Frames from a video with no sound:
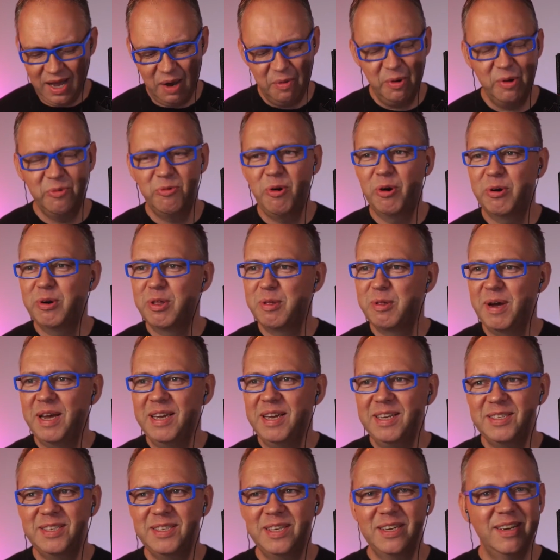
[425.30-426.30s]
I went wrong in the
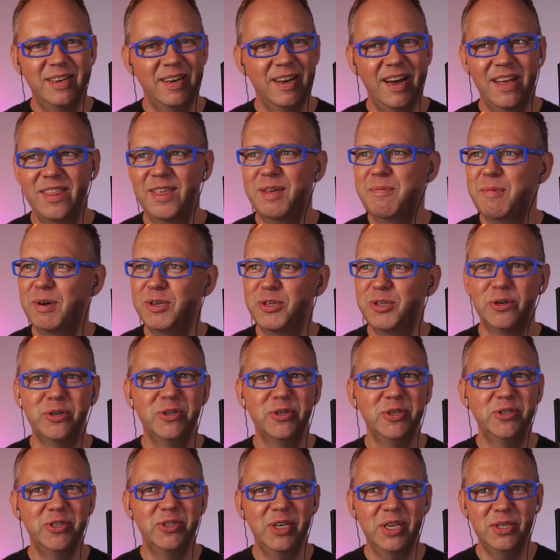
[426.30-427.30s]
past. I think my
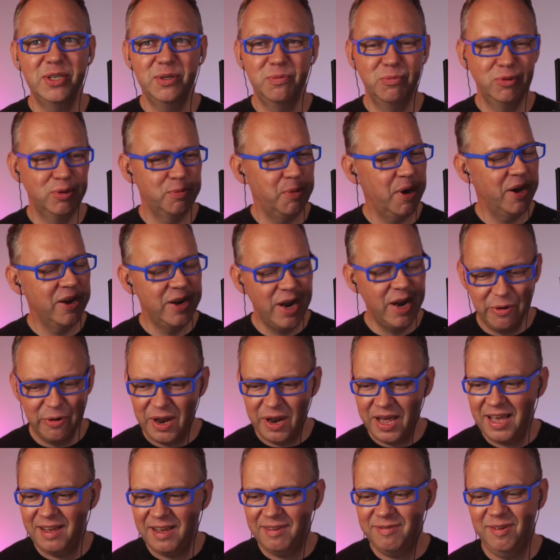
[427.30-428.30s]
shortest session was about an hour and
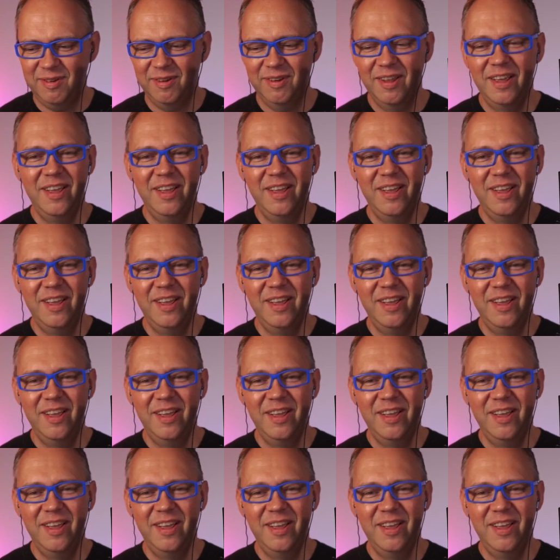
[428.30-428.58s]
a half